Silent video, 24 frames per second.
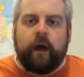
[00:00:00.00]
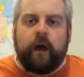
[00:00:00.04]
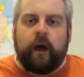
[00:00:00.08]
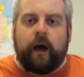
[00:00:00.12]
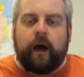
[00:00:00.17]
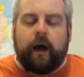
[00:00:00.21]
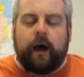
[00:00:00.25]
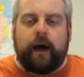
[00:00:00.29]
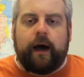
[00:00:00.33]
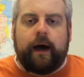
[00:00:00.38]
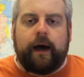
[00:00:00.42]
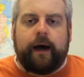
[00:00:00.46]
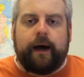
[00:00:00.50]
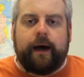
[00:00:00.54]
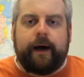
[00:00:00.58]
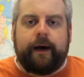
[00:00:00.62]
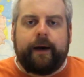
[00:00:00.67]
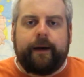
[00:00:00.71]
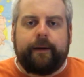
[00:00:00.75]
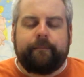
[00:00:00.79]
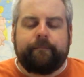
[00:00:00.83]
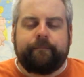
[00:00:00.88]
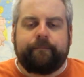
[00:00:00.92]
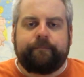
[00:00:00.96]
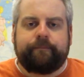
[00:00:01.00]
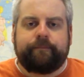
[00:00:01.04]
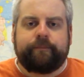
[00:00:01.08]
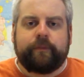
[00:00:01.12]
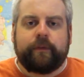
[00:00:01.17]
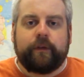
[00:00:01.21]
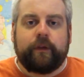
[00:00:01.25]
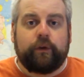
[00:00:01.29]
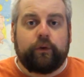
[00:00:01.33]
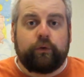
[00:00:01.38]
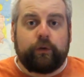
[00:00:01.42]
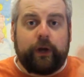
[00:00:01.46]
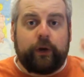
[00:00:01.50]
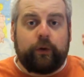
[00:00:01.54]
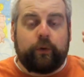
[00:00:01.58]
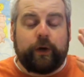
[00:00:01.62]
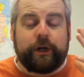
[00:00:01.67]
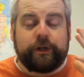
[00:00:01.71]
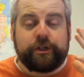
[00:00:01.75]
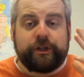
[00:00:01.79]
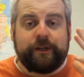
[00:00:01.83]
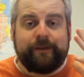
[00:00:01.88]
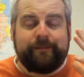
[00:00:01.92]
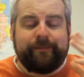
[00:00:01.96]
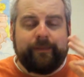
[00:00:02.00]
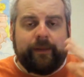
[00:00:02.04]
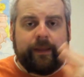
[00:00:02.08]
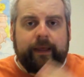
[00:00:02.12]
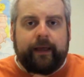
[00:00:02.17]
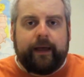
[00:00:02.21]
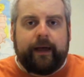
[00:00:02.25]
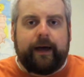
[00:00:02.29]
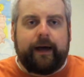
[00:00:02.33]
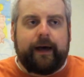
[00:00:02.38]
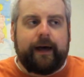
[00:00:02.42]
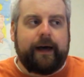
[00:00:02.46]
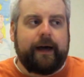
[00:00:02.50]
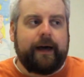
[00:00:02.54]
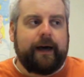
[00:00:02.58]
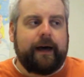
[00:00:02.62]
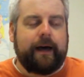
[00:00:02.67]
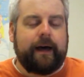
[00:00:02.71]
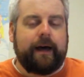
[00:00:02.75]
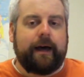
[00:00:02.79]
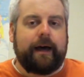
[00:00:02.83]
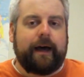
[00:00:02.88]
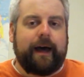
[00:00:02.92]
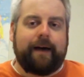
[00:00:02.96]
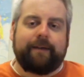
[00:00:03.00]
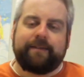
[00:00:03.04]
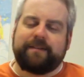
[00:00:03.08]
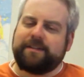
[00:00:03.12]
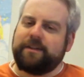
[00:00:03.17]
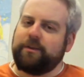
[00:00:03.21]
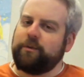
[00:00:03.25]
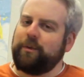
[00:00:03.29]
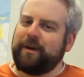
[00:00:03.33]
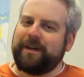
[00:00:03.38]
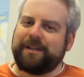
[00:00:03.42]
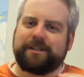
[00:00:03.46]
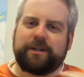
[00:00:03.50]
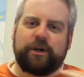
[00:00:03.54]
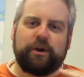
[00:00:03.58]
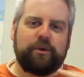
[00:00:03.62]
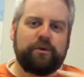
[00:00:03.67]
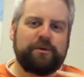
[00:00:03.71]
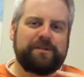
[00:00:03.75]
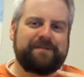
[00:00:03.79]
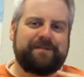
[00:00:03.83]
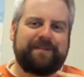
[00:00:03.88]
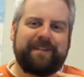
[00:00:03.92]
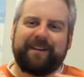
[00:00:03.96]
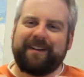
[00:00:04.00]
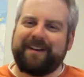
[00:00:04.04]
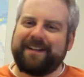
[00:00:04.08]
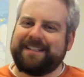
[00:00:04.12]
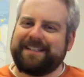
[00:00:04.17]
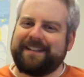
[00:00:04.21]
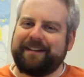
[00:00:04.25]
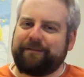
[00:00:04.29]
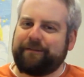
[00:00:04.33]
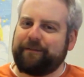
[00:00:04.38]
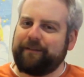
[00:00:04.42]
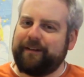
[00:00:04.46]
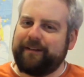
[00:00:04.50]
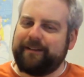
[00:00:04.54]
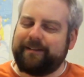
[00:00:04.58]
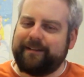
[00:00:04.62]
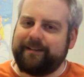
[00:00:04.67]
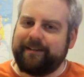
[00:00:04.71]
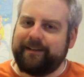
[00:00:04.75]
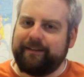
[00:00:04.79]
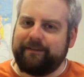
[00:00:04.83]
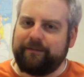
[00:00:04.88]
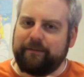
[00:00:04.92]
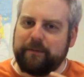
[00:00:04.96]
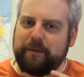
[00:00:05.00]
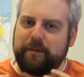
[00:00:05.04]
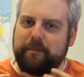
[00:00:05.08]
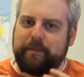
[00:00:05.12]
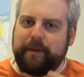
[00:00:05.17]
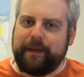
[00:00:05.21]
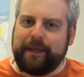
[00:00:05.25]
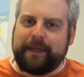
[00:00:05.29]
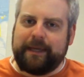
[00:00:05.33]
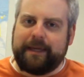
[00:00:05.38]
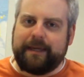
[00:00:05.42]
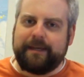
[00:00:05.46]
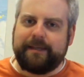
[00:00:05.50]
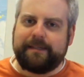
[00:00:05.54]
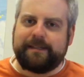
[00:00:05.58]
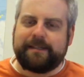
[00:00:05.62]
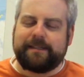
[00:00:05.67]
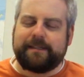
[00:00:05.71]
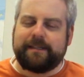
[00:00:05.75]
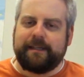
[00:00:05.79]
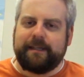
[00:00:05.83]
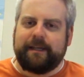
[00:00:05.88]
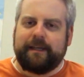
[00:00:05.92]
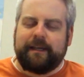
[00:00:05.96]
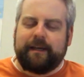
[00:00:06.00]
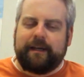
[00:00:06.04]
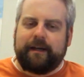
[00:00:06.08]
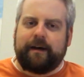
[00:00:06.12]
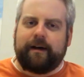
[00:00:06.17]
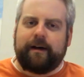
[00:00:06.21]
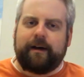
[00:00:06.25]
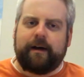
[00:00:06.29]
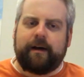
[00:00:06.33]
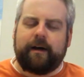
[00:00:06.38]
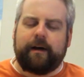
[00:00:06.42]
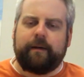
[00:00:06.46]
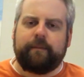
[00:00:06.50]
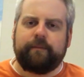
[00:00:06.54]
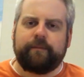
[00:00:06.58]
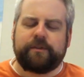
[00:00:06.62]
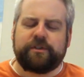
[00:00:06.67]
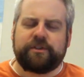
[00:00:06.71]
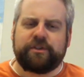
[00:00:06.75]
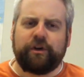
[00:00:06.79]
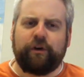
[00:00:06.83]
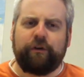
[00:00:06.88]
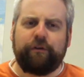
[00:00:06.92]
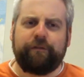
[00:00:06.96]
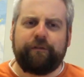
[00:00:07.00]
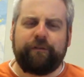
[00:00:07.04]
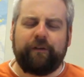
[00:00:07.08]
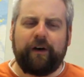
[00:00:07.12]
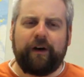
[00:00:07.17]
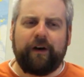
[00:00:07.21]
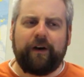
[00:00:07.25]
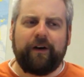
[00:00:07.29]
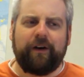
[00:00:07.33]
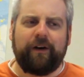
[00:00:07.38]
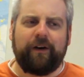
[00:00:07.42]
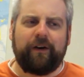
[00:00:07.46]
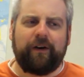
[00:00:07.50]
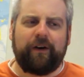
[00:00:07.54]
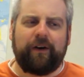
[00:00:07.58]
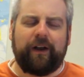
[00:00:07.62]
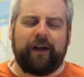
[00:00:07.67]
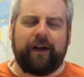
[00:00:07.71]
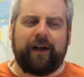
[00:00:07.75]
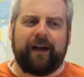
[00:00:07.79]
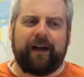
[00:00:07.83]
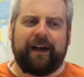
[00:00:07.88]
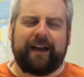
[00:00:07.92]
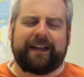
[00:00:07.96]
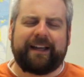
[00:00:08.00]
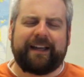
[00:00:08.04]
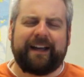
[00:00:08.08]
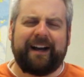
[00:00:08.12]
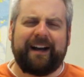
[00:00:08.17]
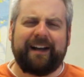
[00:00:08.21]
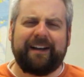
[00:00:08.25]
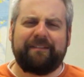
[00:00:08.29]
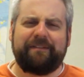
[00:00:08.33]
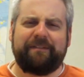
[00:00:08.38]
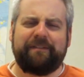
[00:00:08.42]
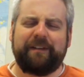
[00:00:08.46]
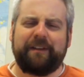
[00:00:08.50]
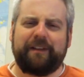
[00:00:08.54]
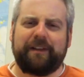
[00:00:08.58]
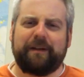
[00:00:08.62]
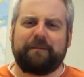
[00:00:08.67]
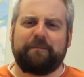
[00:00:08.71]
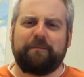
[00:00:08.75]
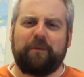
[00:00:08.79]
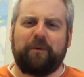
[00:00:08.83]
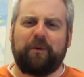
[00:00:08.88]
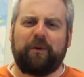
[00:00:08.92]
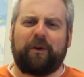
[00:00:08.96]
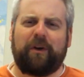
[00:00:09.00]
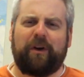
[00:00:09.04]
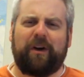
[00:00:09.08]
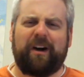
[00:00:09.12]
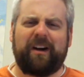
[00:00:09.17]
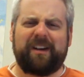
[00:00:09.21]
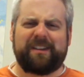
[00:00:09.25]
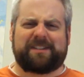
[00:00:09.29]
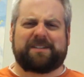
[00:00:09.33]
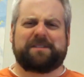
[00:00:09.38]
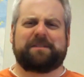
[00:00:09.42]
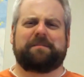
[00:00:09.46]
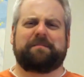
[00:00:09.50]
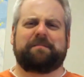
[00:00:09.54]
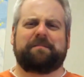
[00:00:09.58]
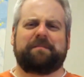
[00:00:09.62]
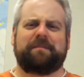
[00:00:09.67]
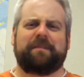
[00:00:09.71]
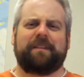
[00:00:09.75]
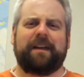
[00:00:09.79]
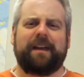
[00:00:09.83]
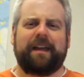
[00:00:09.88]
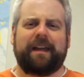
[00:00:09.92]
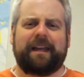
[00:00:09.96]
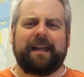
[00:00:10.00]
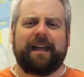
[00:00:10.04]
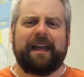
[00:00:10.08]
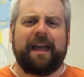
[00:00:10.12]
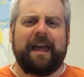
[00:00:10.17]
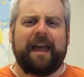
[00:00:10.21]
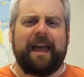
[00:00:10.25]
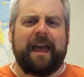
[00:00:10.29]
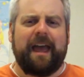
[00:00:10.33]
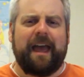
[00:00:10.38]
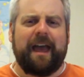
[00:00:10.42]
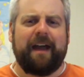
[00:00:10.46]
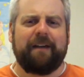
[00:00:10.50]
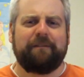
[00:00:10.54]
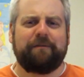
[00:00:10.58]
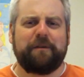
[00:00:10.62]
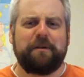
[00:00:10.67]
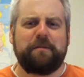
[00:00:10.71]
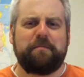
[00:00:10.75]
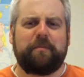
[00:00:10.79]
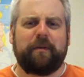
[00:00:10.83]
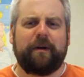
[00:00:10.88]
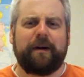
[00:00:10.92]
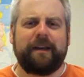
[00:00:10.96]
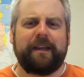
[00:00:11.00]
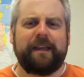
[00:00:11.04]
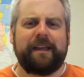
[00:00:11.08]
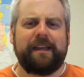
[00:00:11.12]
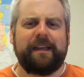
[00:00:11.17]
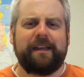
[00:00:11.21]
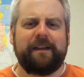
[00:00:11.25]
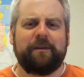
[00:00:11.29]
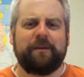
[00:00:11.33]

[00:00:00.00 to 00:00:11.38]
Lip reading: Great question. Obviously, the West Coast, very different from the Big East. So far, I kind of feel like more awesome. Like, everybody